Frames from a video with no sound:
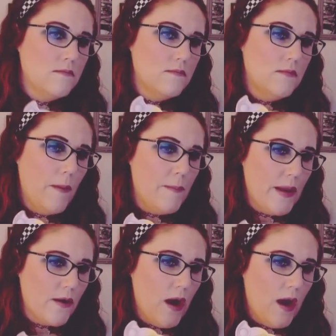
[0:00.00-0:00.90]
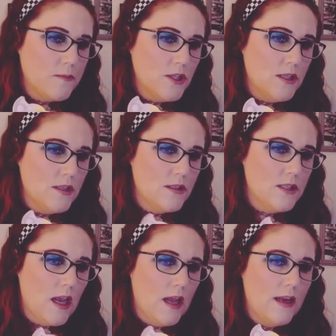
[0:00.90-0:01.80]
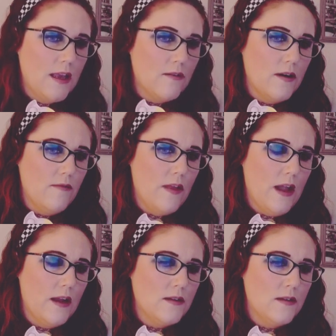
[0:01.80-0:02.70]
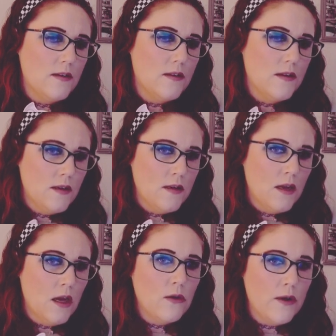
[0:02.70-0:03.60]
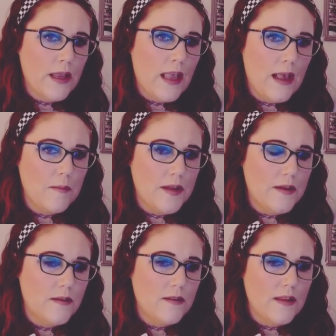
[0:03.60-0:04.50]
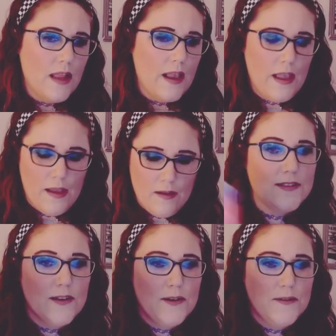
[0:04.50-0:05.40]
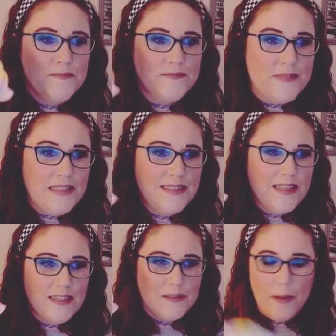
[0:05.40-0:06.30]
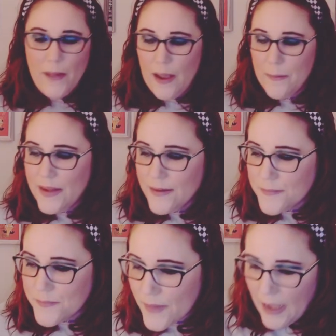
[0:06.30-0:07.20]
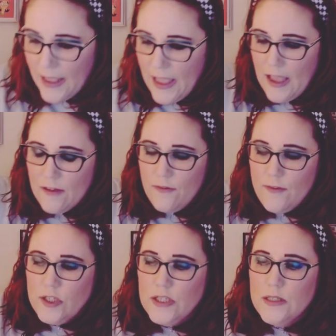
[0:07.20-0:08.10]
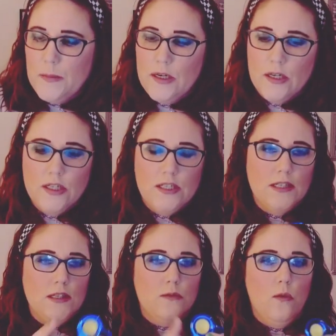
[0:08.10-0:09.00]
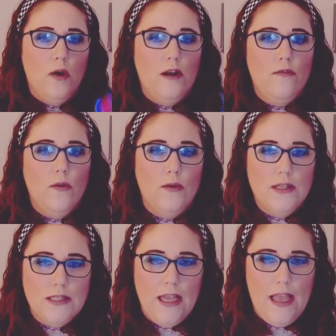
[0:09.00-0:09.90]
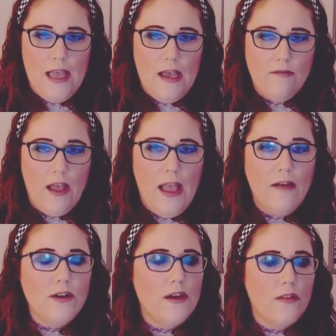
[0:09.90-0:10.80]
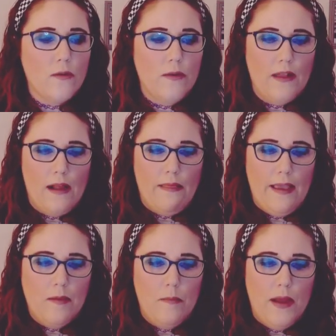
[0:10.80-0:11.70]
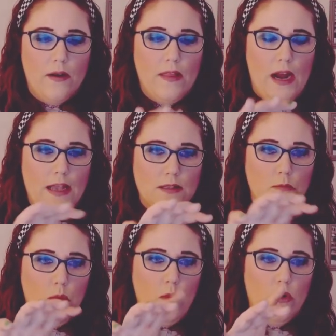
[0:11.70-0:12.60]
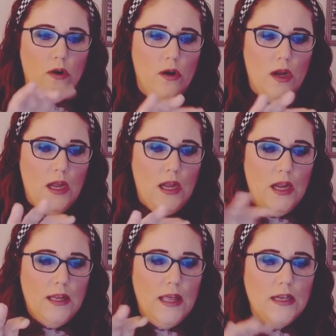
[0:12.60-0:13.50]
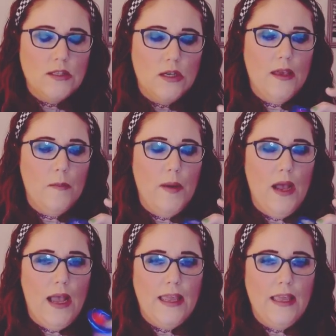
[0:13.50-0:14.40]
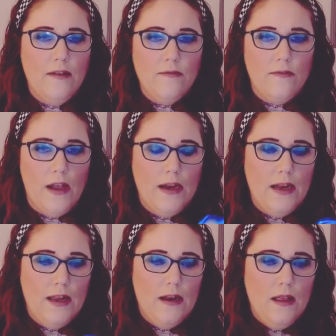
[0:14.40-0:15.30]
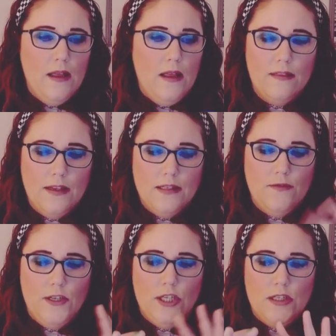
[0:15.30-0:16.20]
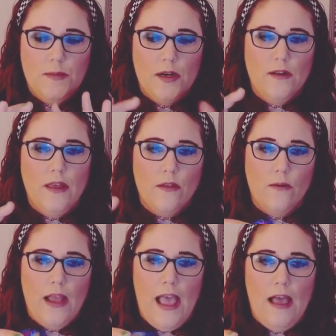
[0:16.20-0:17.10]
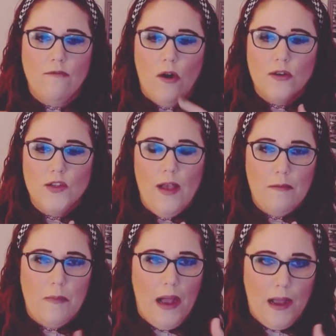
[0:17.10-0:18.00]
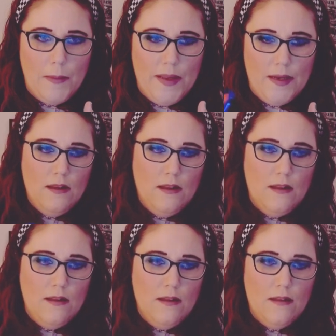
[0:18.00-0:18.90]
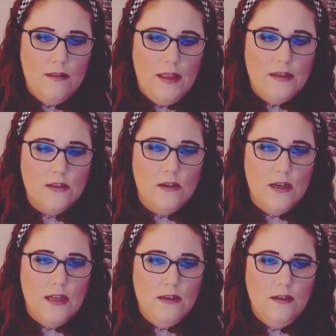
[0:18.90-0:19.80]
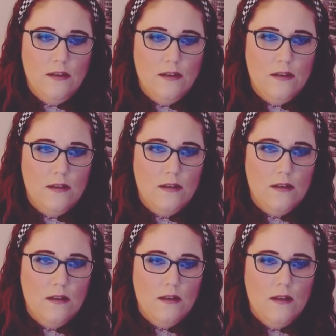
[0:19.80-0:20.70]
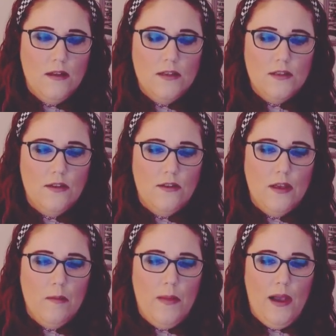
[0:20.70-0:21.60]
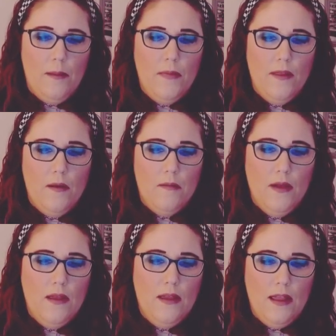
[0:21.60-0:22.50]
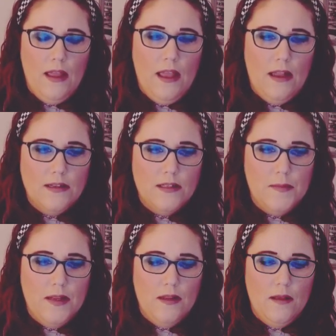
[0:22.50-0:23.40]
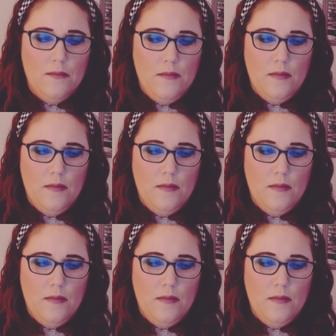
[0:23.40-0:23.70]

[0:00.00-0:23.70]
a better option to kind of get rid of that annoying habit that I have. So that's my Pop It. I have fidget spinners. This is one of the ones I have. I have another one that I like better that has more things on it, but I can't find it. This fidget spinner and the other one I have also have Pop It things on it, so you can pop them and spin them.